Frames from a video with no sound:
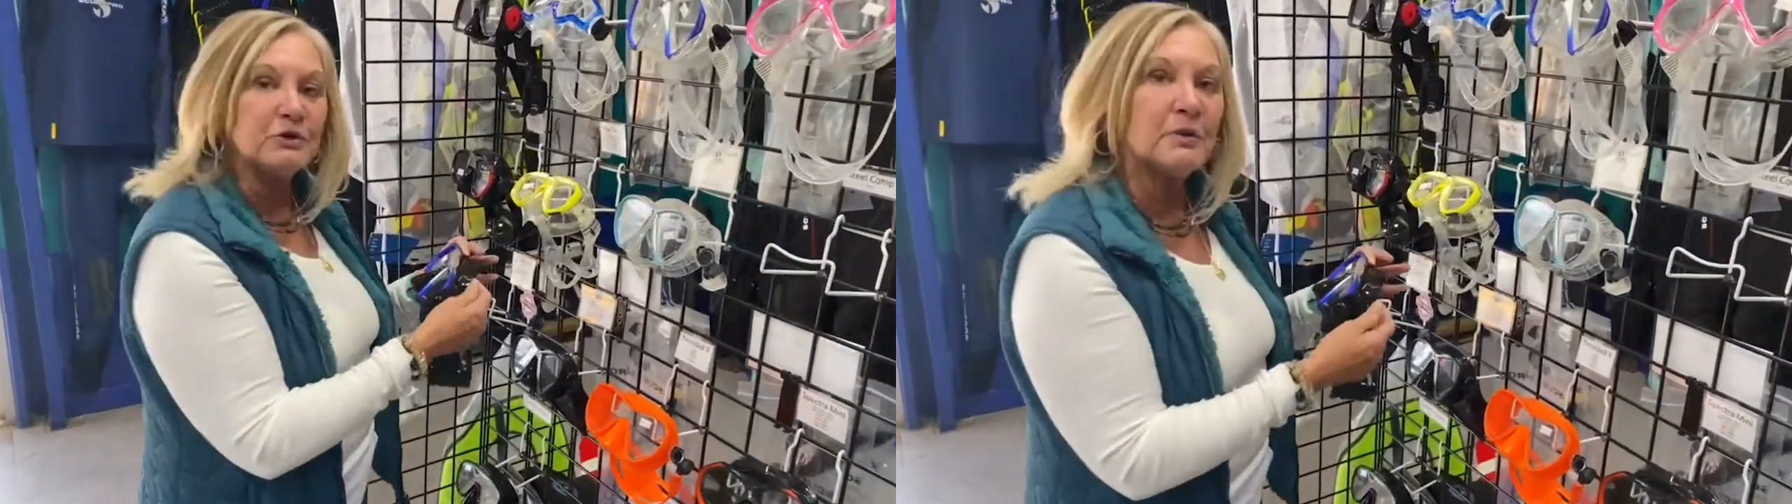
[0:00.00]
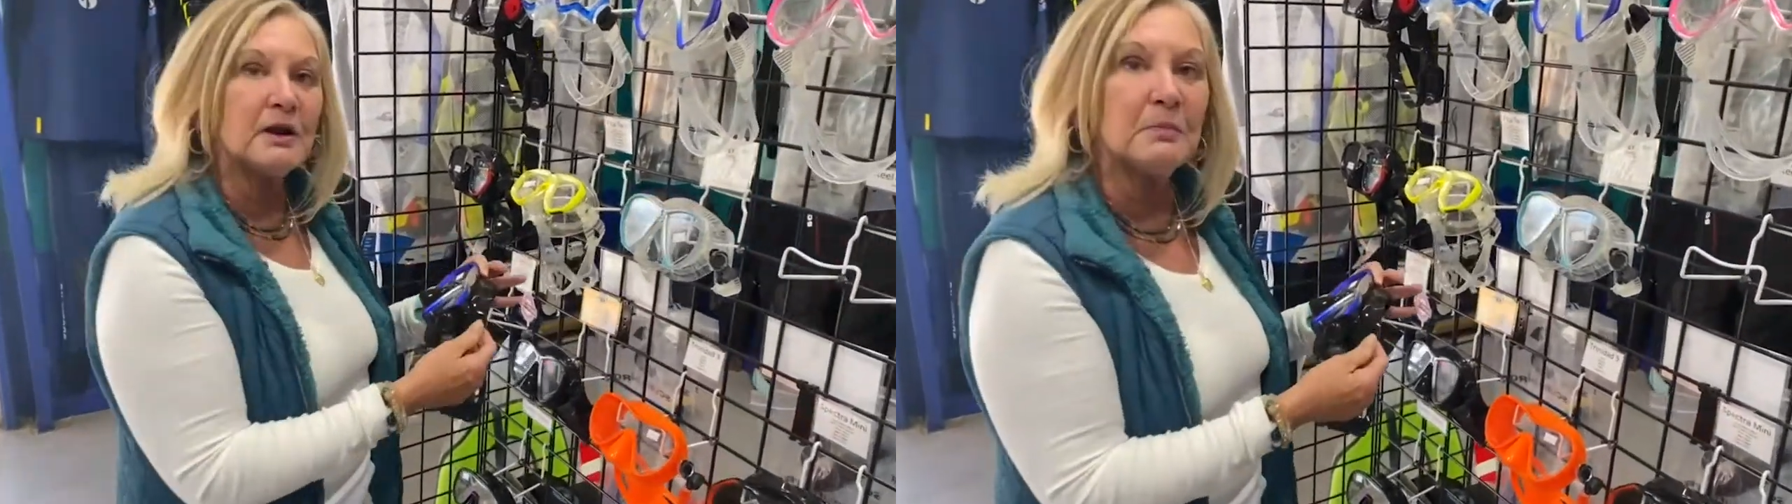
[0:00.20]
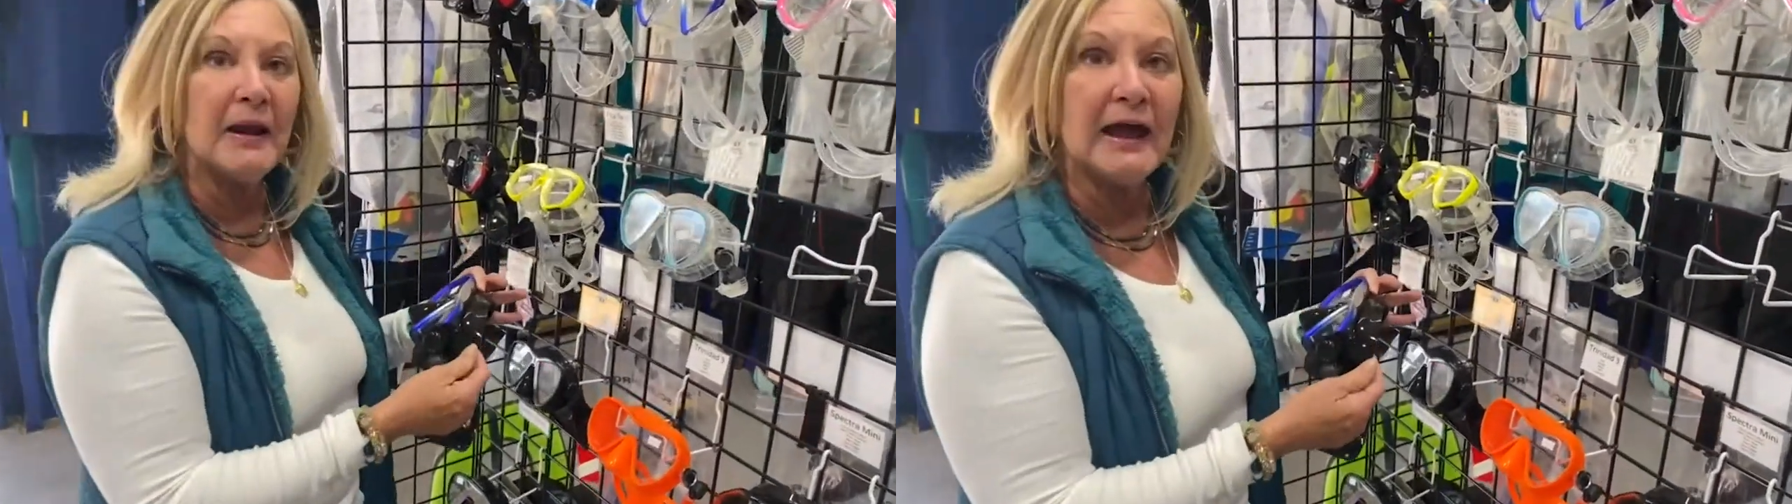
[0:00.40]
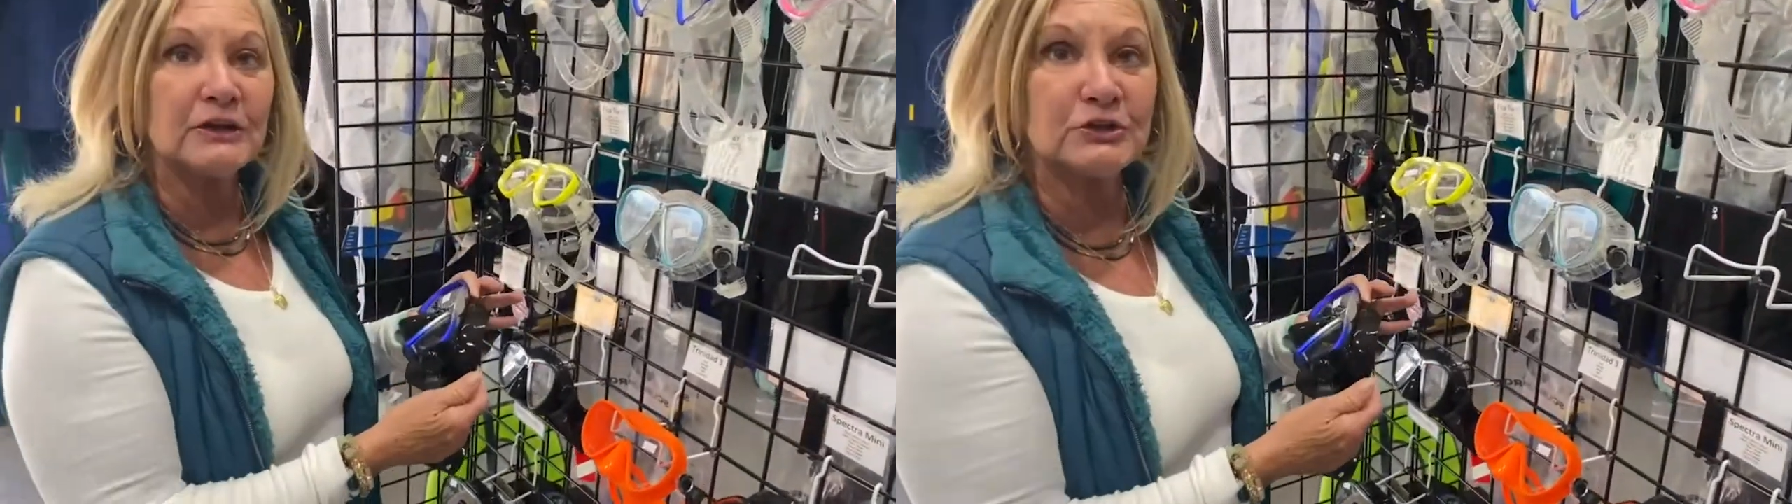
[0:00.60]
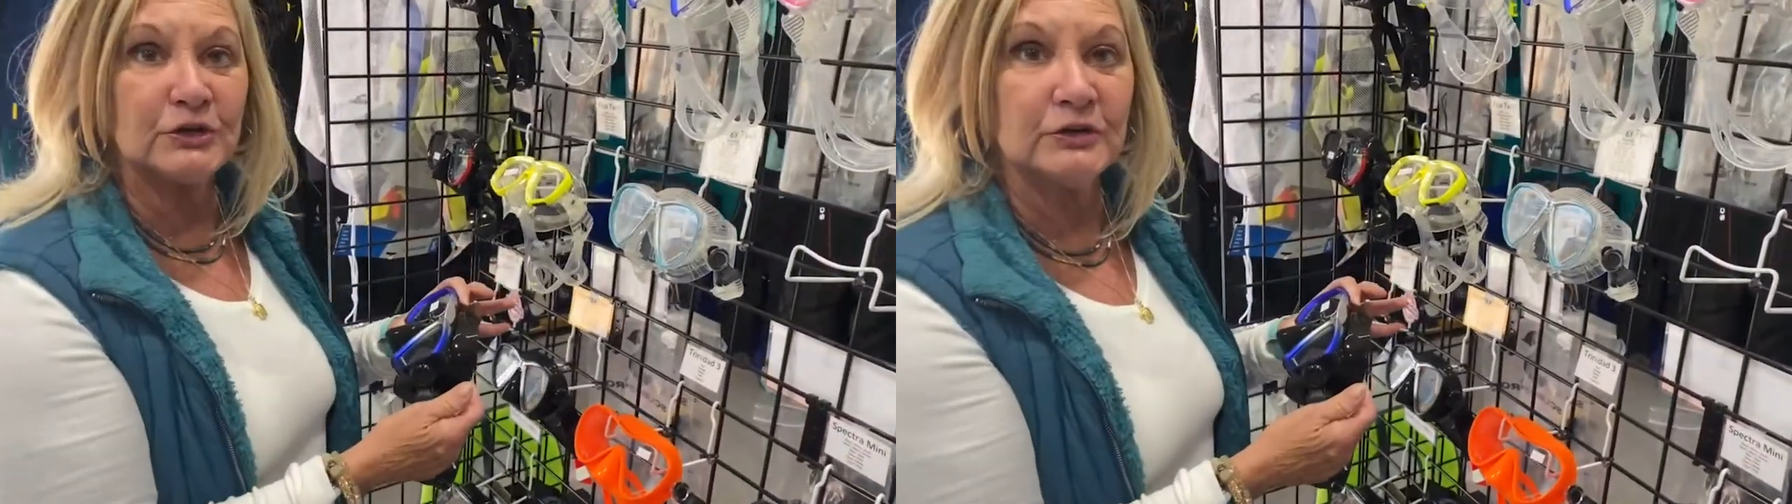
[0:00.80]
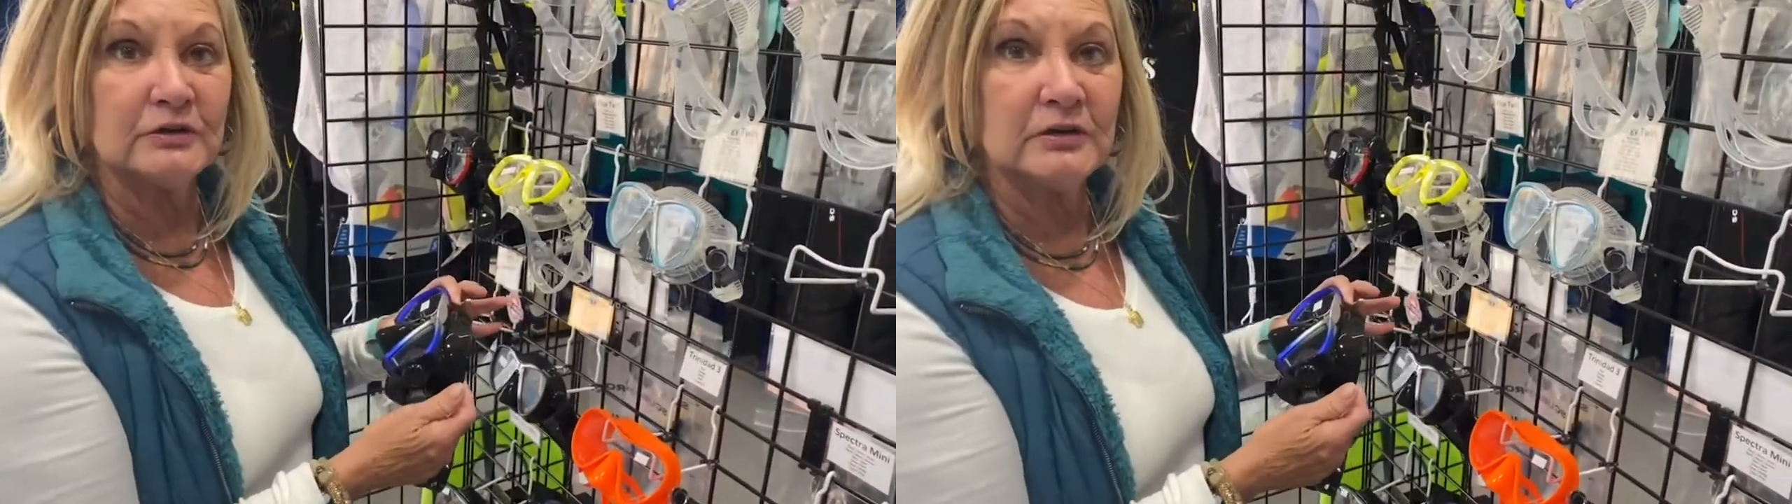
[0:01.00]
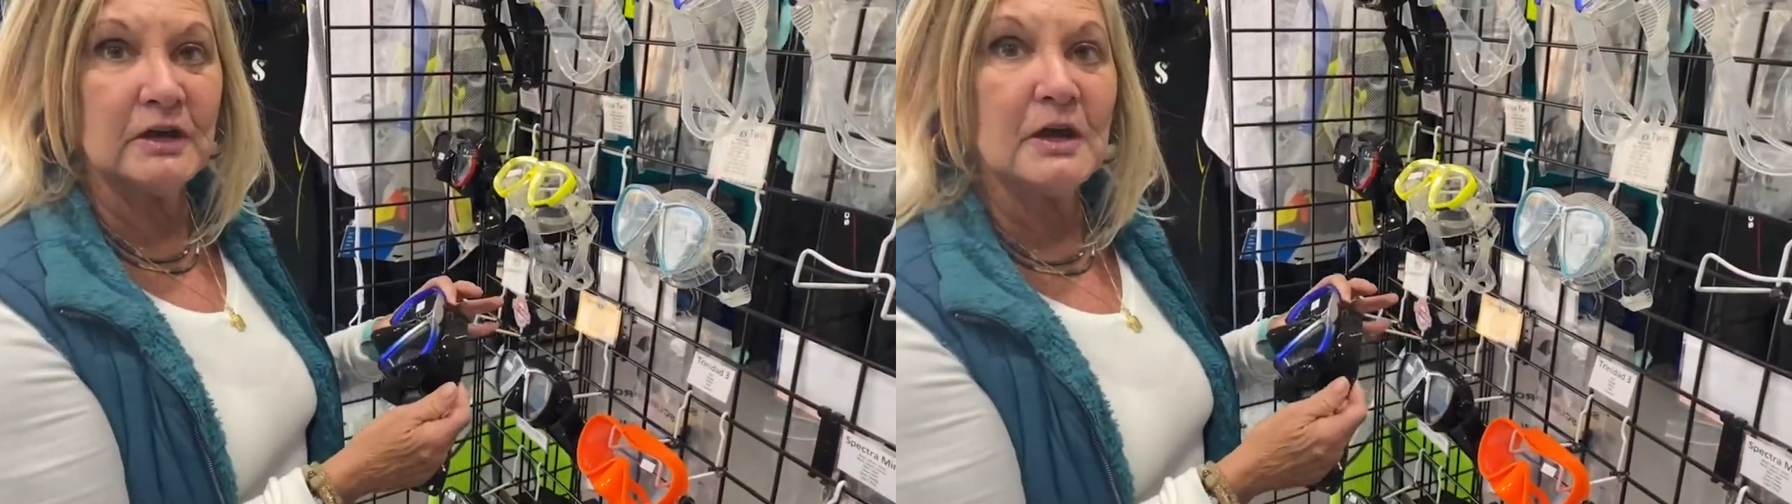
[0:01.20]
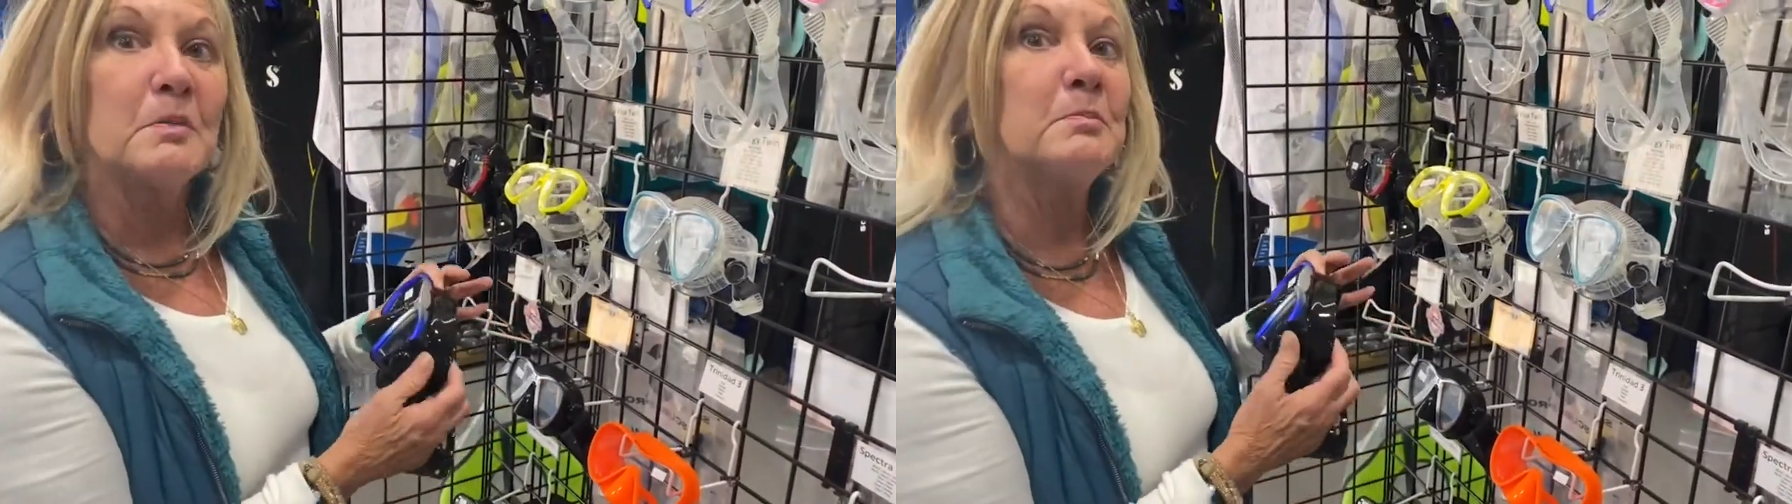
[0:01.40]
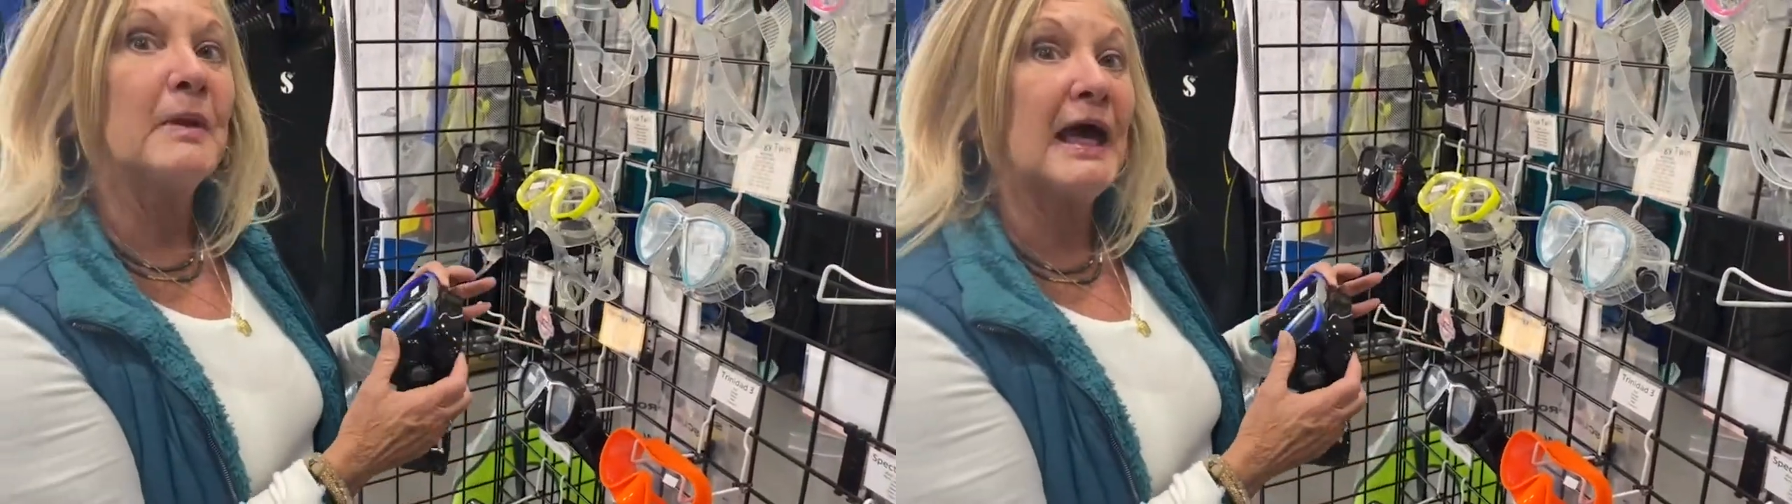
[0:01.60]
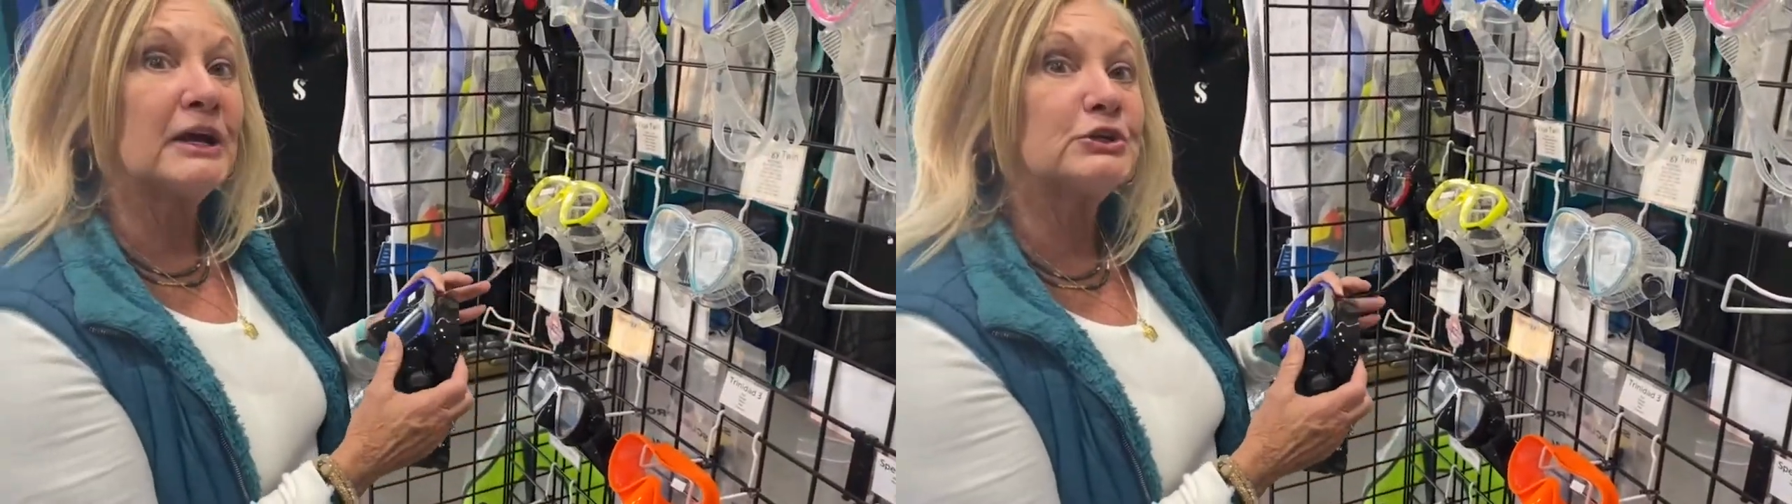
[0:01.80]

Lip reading: you want a black skirt? Black